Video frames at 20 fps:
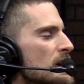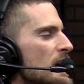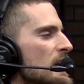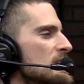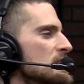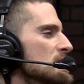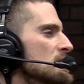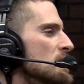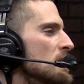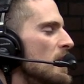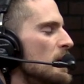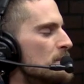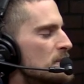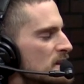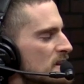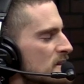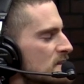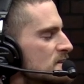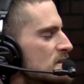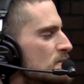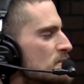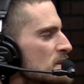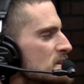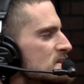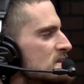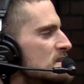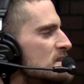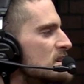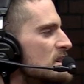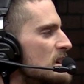I don't know. I mean, Those it
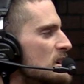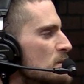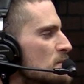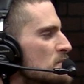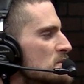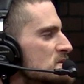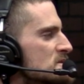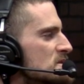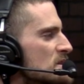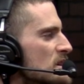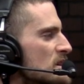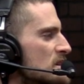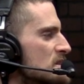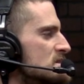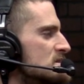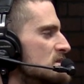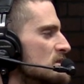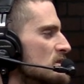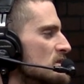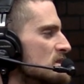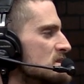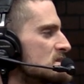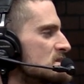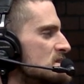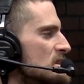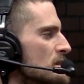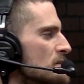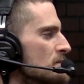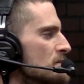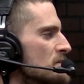depends on the kind of person you are, because there is
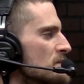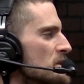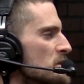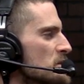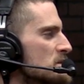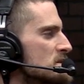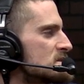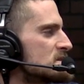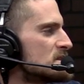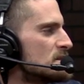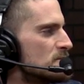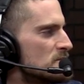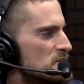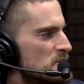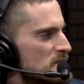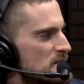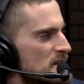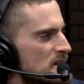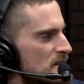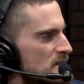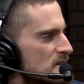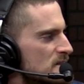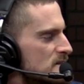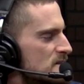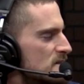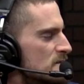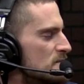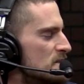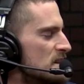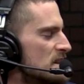some there is some
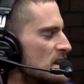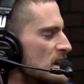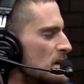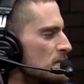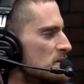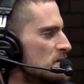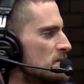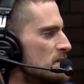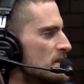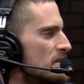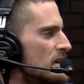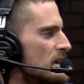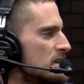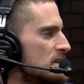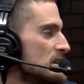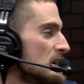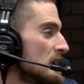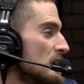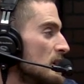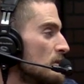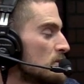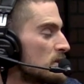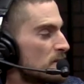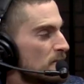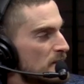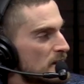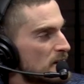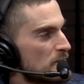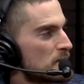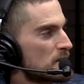uniqueness to being able to be like, yeah, we
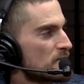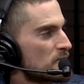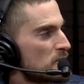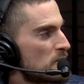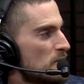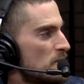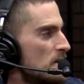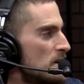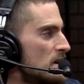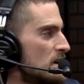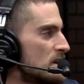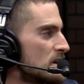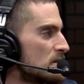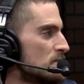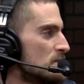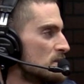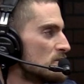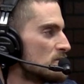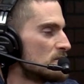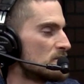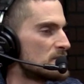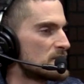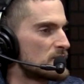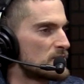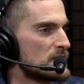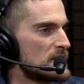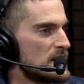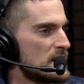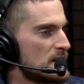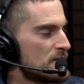can make it whatever we want. It can be really
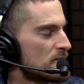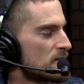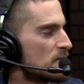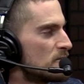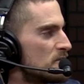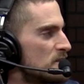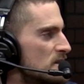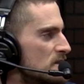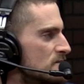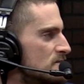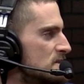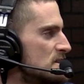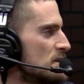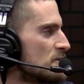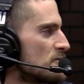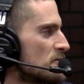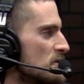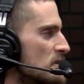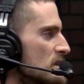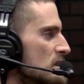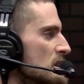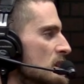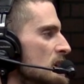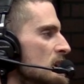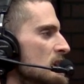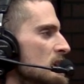creative. It can be different.